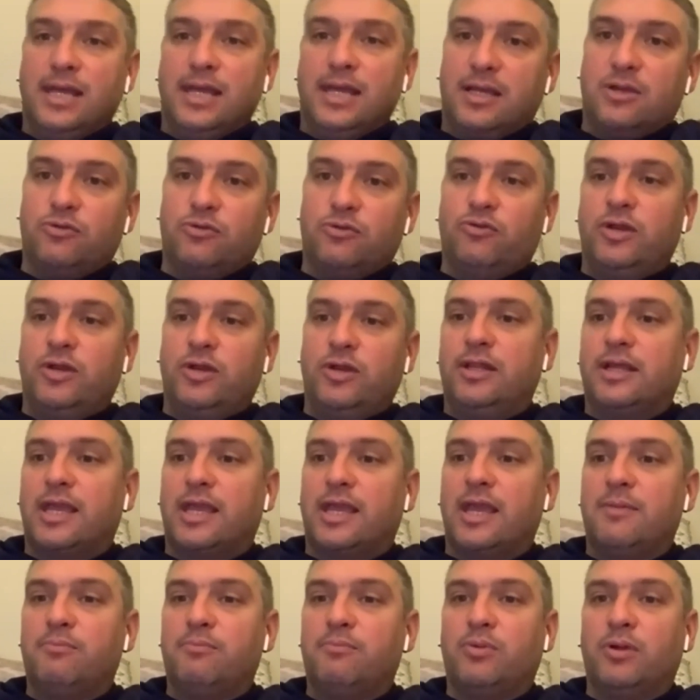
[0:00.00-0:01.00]
he could read
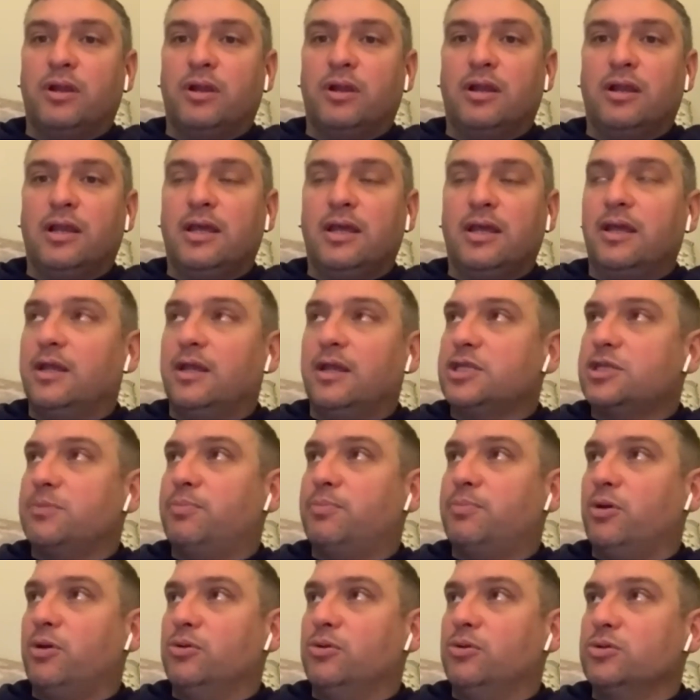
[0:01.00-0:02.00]
the game brilliantly, and I
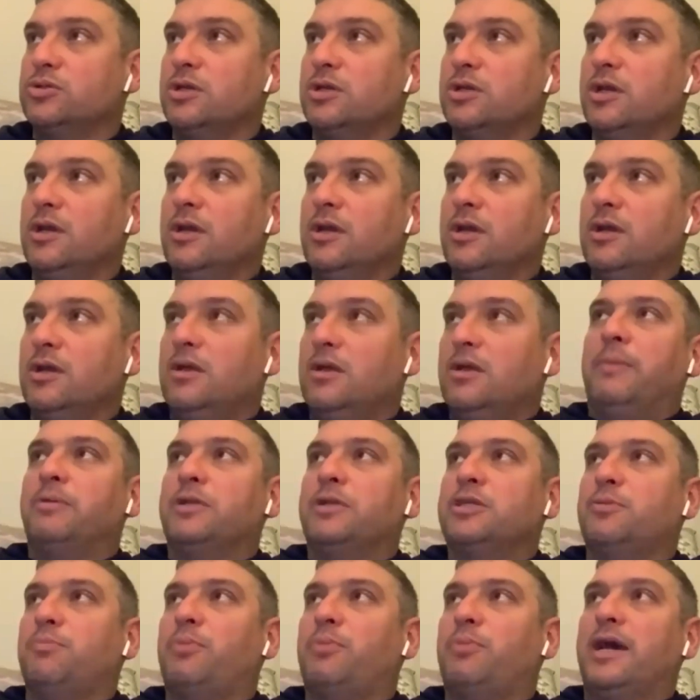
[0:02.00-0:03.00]
suppose
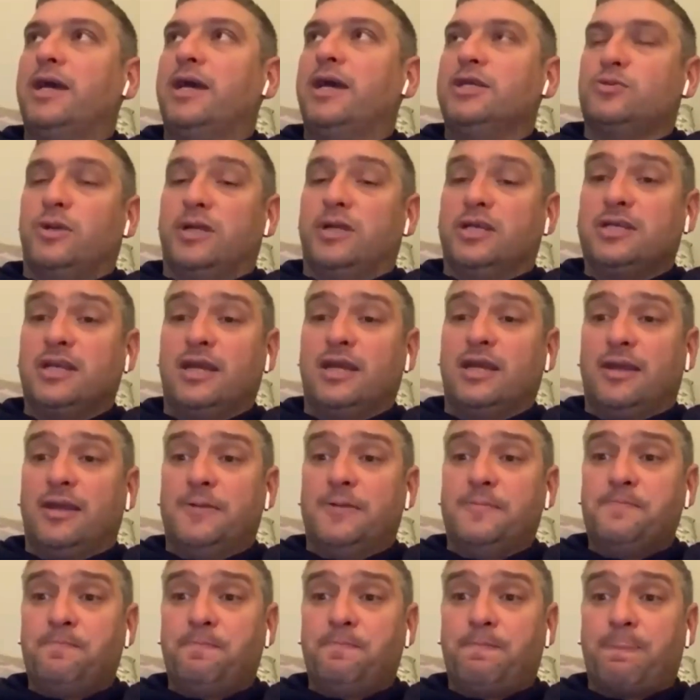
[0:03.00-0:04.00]
people are surprised when I say
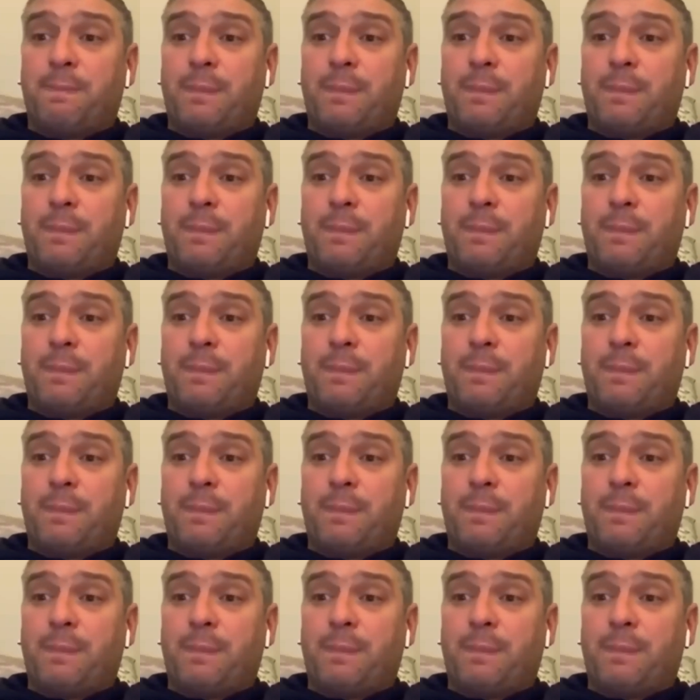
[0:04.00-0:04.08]
it.